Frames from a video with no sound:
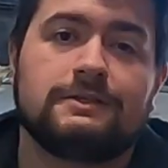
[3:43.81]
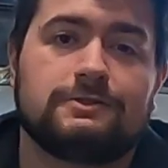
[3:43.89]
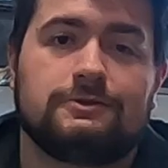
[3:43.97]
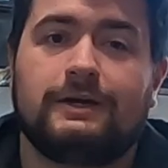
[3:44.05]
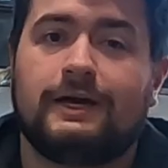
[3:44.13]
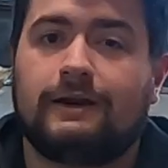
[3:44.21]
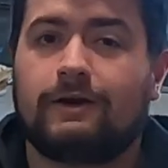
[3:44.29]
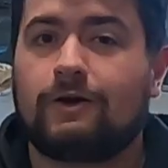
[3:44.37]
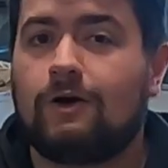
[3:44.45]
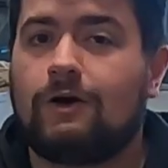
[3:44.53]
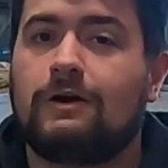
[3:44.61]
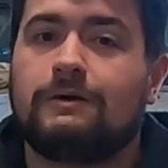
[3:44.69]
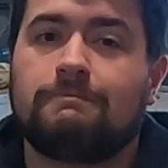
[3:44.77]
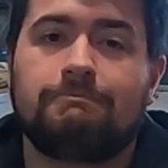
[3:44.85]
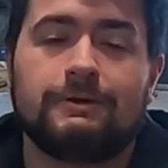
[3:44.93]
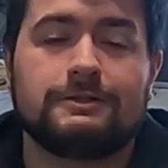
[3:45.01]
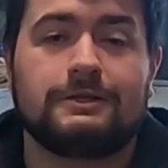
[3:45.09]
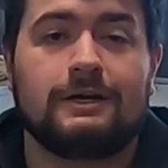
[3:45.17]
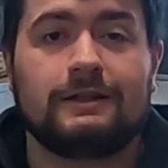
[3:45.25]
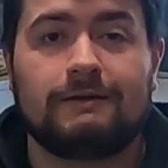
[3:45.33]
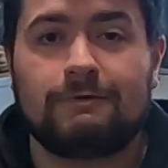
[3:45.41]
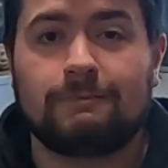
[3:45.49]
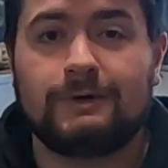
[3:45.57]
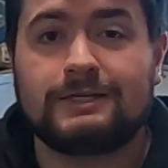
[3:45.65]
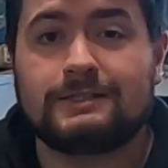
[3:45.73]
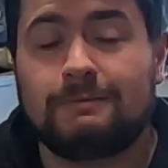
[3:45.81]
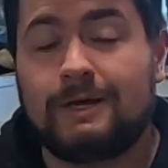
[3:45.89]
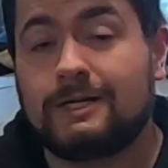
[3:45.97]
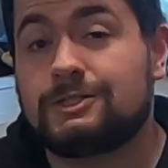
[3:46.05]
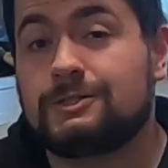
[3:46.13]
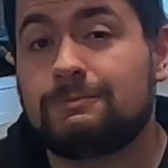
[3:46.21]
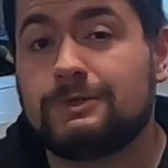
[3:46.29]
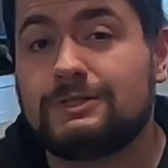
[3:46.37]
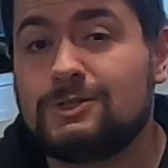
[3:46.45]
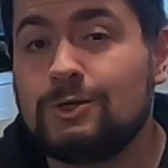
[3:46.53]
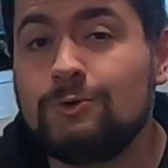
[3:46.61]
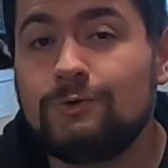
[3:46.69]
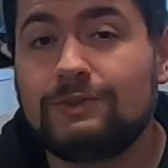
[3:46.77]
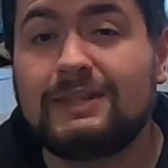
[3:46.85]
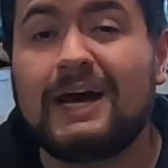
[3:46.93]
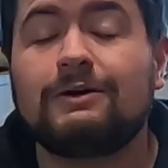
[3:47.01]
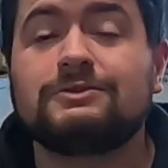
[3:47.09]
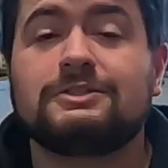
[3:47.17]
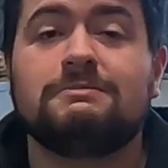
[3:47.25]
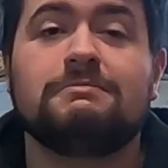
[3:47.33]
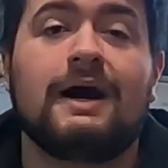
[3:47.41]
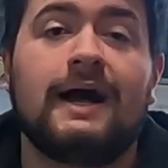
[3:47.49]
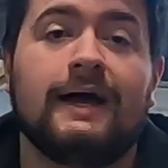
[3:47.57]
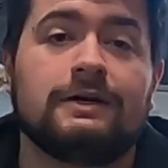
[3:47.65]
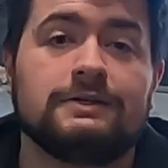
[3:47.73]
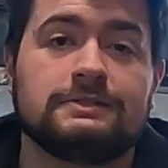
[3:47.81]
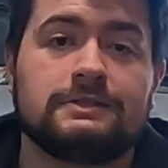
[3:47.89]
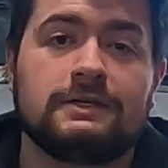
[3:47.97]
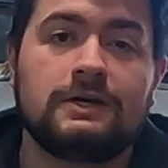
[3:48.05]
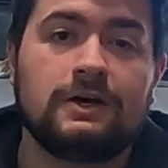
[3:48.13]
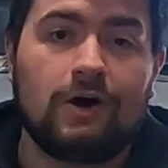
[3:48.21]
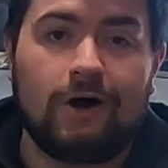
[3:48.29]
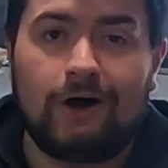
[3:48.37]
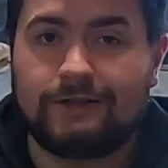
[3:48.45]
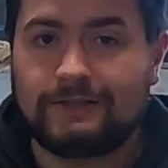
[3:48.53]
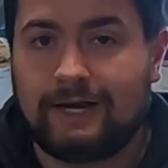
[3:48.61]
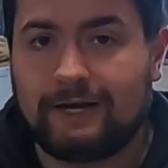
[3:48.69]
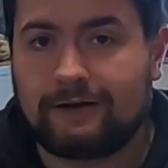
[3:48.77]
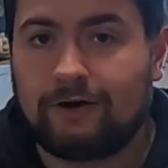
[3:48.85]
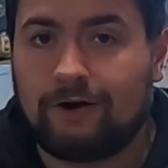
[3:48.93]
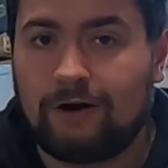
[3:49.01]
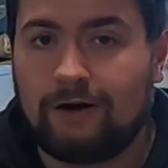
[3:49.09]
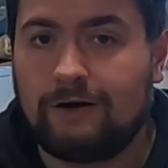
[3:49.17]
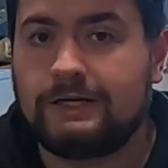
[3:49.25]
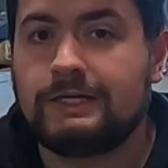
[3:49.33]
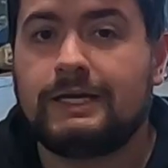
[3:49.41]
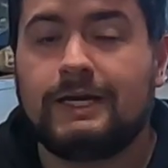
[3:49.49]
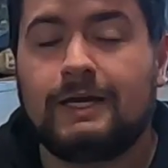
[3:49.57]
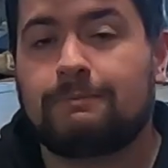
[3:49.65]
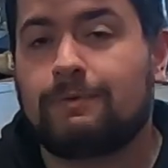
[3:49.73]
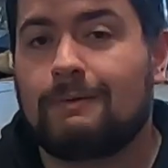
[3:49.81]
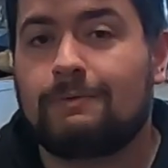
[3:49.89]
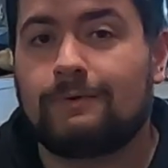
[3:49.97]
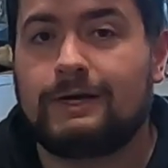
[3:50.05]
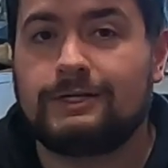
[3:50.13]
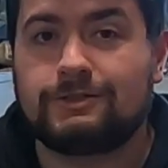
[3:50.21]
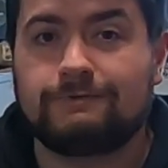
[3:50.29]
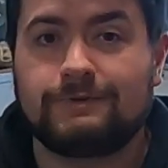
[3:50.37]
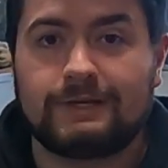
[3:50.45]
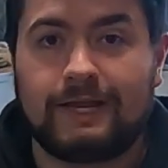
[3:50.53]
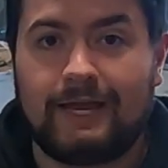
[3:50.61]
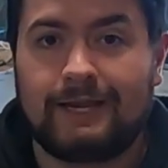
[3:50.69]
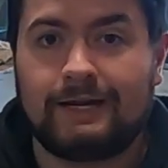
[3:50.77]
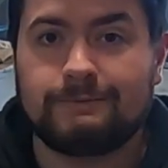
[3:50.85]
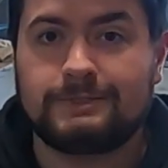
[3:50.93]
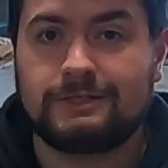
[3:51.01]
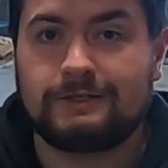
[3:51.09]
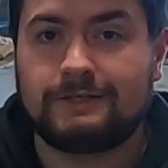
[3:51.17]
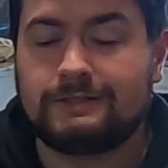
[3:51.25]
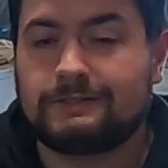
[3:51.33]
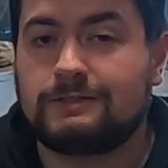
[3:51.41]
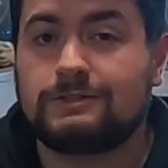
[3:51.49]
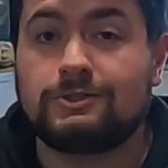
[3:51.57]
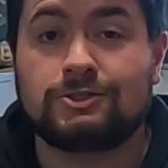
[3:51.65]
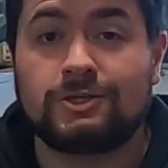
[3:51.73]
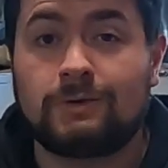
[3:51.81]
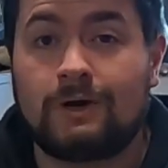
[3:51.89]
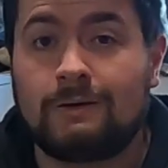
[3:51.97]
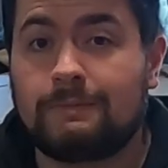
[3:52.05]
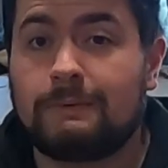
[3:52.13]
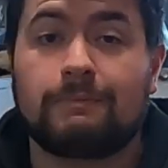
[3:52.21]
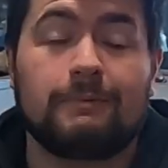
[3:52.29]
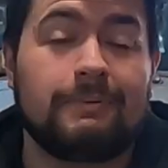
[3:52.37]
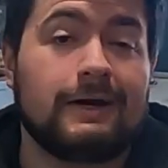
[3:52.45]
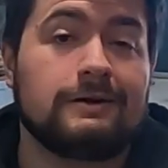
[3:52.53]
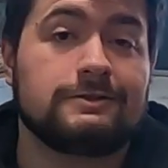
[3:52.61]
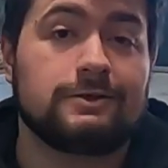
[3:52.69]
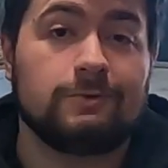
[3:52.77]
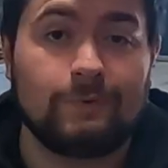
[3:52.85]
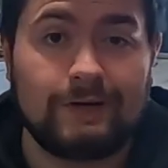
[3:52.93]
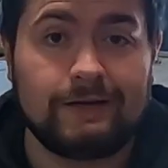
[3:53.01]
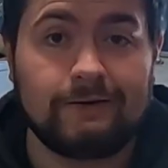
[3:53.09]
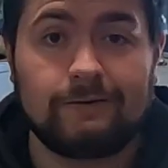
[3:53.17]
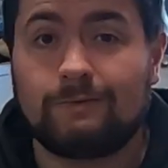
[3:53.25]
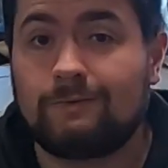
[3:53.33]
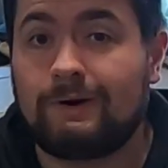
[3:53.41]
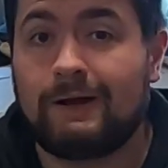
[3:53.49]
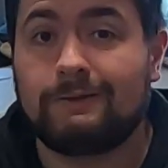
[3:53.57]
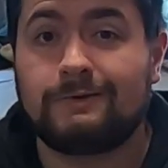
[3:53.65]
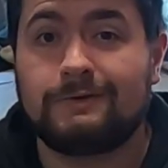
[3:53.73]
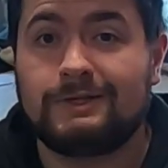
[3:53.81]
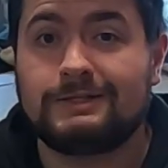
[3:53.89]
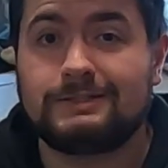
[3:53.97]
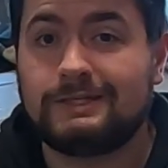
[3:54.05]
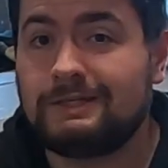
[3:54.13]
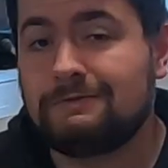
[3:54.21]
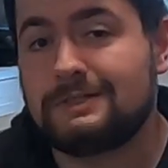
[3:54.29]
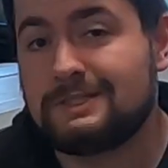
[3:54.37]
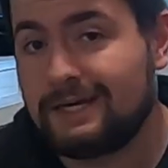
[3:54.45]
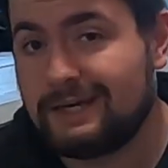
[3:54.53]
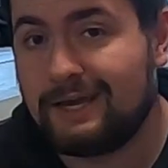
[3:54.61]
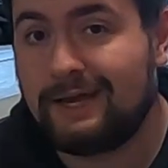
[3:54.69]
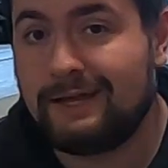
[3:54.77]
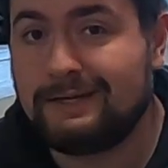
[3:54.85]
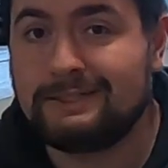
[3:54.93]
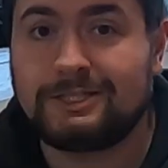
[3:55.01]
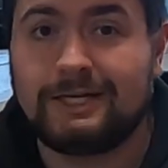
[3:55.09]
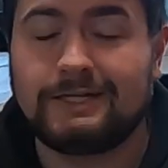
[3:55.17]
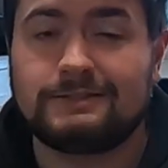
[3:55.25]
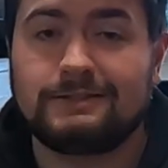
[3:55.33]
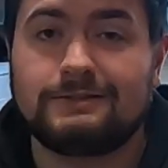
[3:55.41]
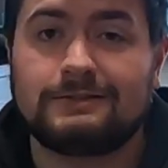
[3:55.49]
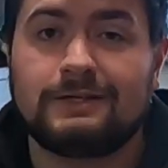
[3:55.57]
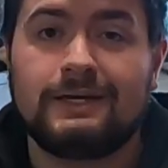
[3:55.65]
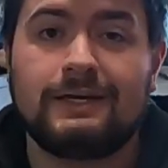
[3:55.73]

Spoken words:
So they had a car built in 11 weeks and managed to put 2,000 miles on that car in preparation for the Can-Am series to show up prepared to win rather than to even take any chances.